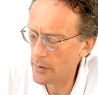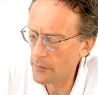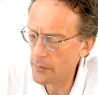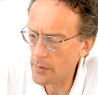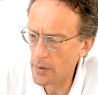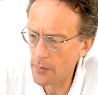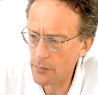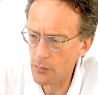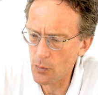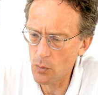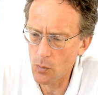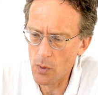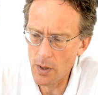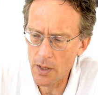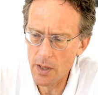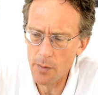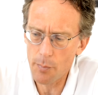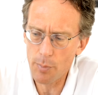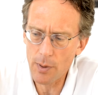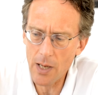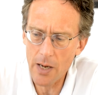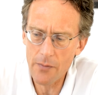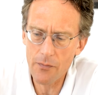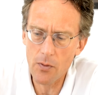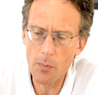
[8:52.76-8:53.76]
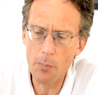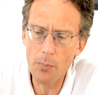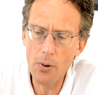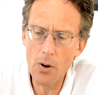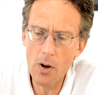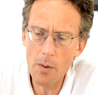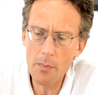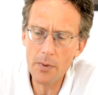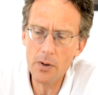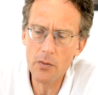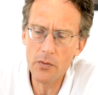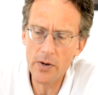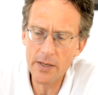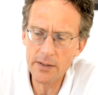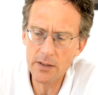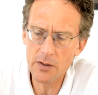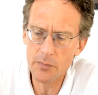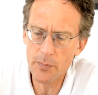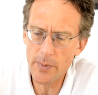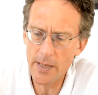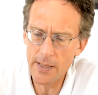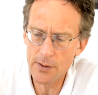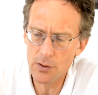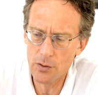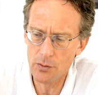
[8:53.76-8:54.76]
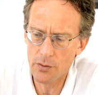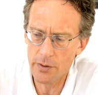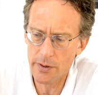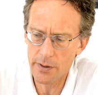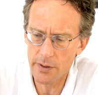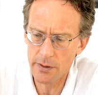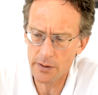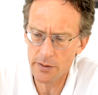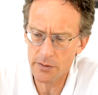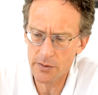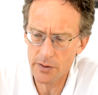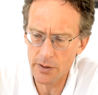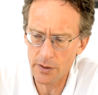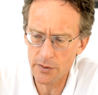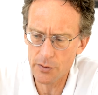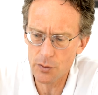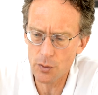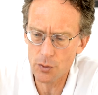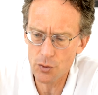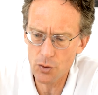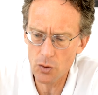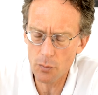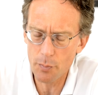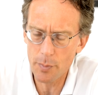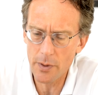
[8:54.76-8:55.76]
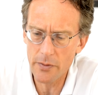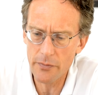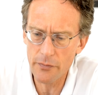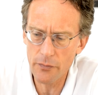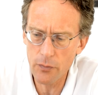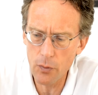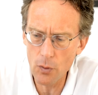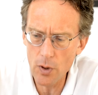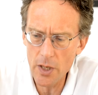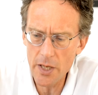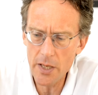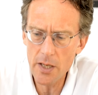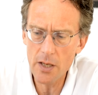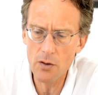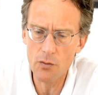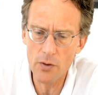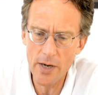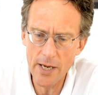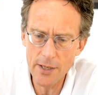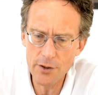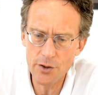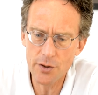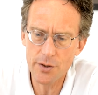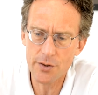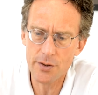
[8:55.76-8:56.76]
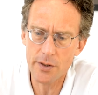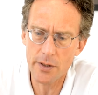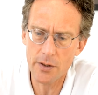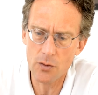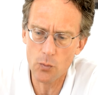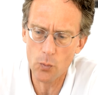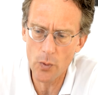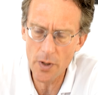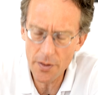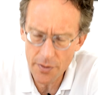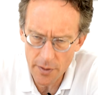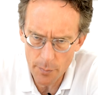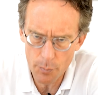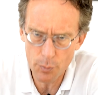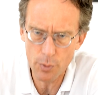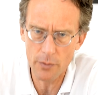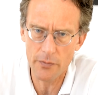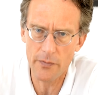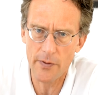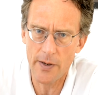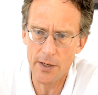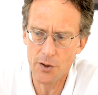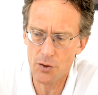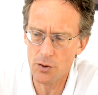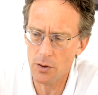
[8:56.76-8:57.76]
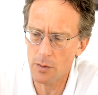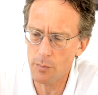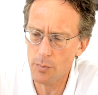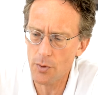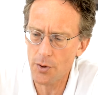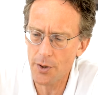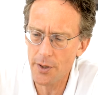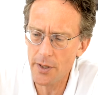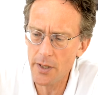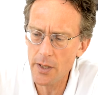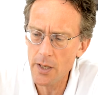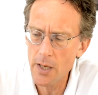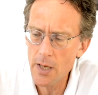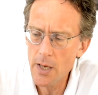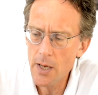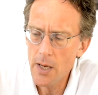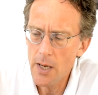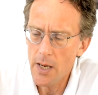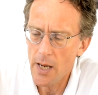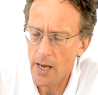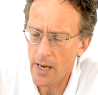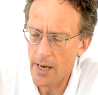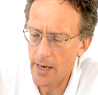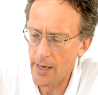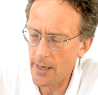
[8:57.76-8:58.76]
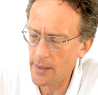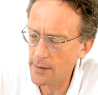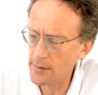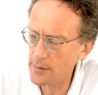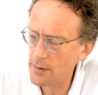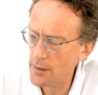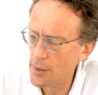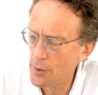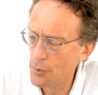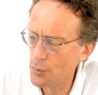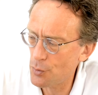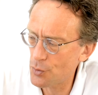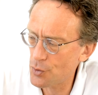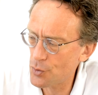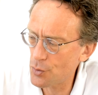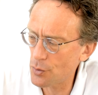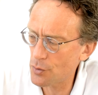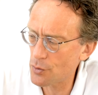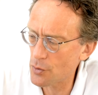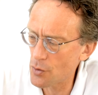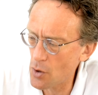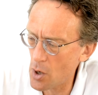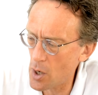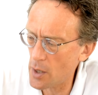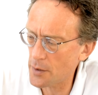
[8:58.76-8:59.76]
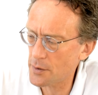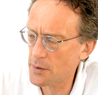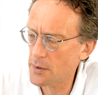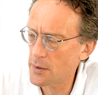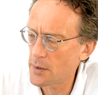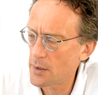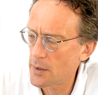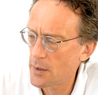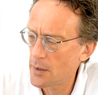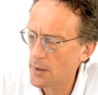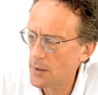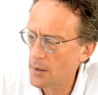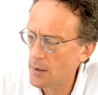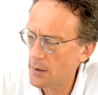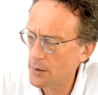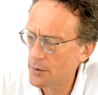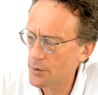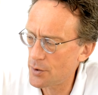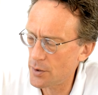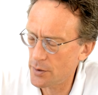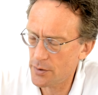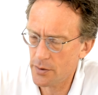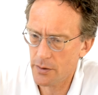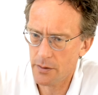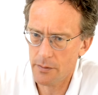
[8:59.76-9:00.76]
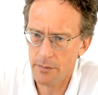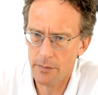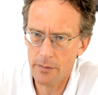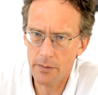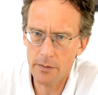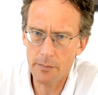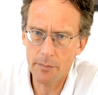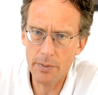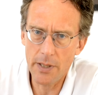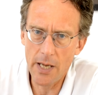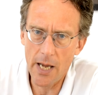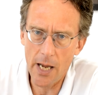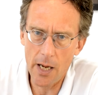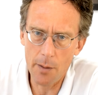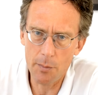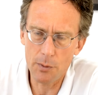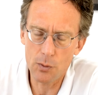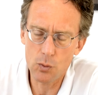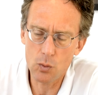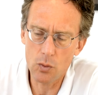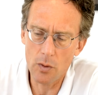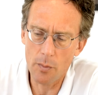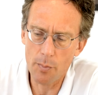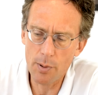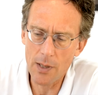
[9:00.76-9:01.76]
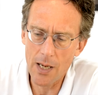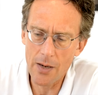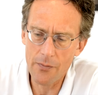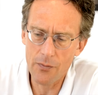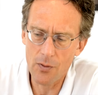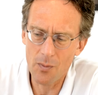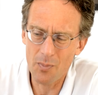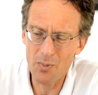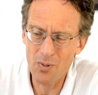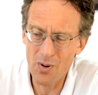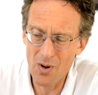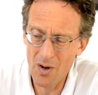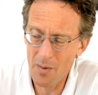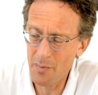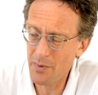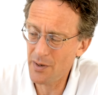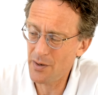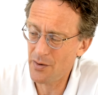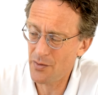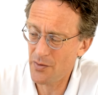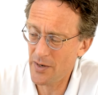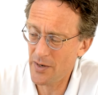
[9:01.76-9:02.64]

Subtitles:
If you want to apply for permanent residence based on critical skills, you should be fully registered with a professional body, and you should not just be able to apply for permanent